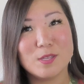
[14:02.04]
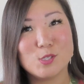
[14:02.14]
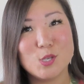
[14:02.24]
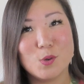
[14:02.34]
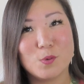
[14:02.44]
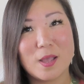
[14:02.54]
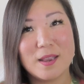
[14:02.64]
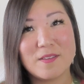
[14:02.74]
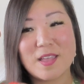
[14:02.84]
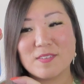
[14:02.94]
it too,
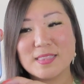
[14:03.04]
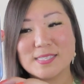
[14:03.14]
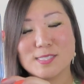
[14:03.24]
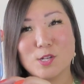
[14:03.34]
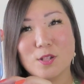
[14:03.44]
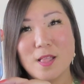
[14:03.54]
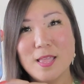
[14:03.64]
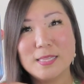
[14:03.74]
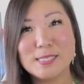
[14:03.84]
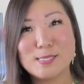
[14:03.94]
kind of having this little,
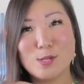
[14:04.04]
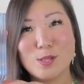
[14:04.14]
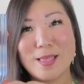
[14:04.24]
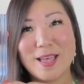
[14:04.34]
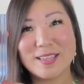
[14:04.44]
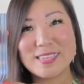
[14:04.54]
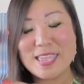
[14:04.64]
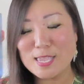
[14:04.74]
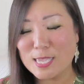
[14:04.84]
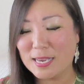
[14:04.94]
this little uh,
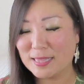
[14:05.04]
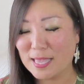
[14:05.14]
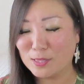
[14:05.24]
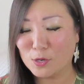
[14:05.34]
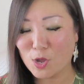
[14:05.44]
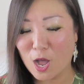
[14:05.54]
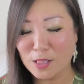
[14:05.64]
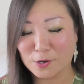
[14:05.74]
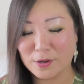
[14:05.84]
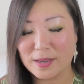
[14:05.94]
kink in it, that little
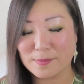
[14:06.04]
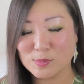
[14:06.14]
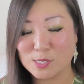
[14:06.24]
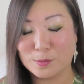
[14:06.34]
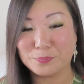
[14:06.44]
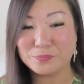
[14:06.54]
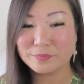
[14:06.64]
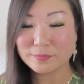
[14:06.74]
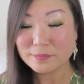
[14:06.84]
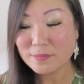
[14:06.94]
collar in it. So
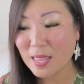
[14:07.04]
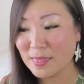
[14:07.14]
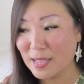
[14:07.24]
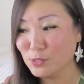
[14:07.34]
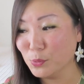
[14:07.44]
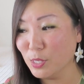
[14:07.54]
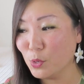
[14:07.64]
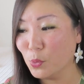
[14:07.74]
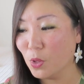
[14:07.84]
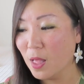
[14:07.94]
that's really
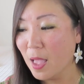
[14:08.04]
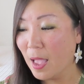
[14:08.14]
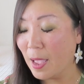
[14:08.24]
cool.